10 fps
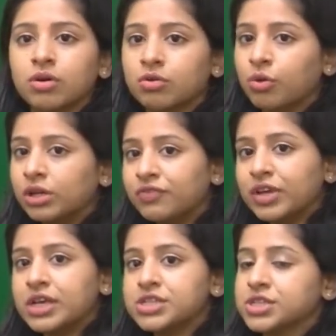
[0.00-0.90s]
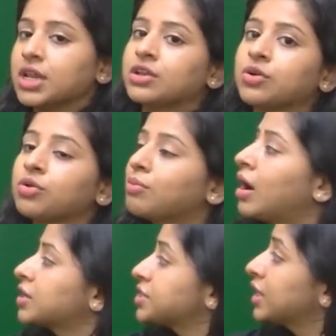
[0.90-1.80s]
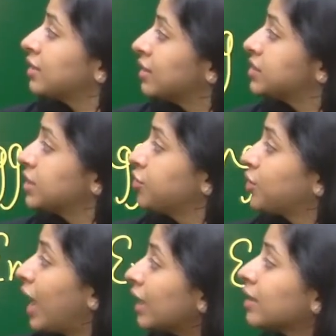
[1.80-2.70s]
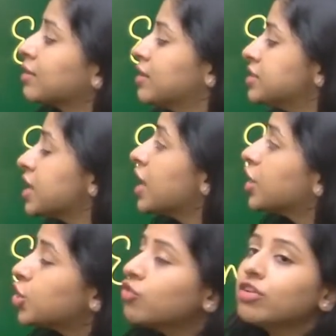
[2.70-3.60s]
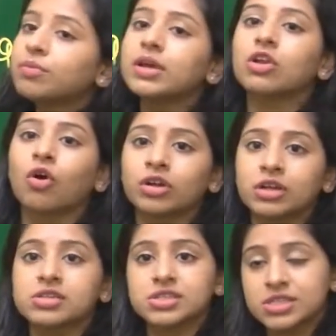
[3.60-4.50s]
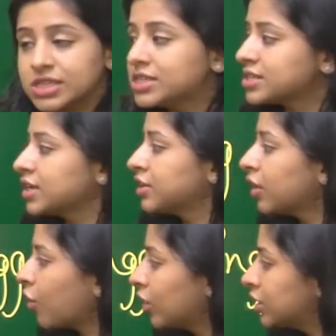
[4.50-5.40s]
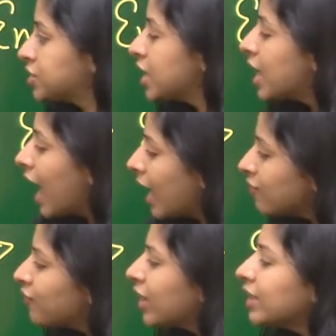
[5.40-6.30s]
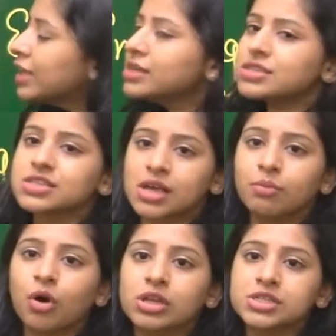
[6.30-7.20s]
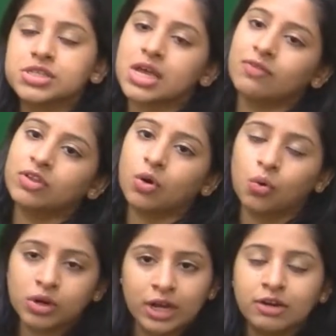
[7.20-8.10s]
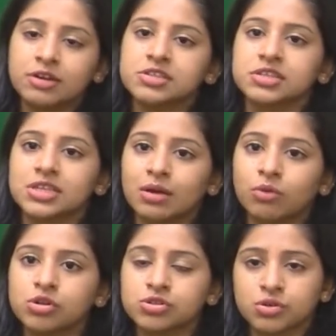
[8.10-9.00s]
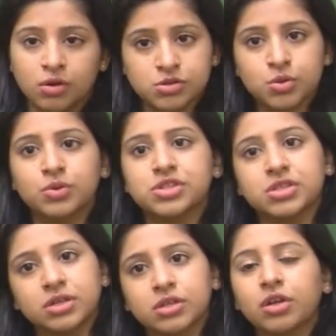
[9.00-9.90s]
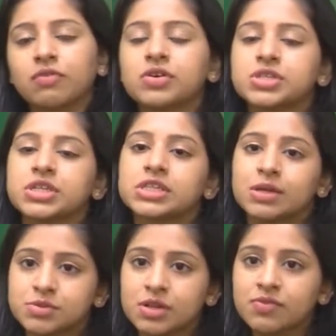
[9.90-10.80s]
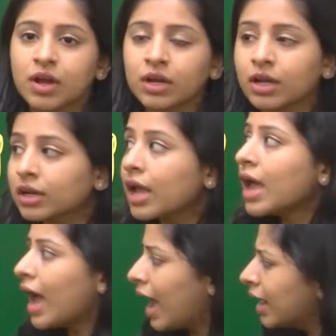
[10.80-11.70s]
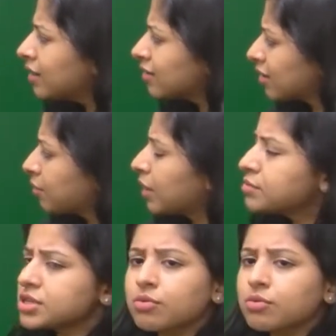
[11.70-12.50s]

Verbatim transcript: qualification and your marks in this and your rank in this, you will be allotted seats in the college. And finally, some colleges have their own entrance exam also, which the university themselves conduct, and sometimes some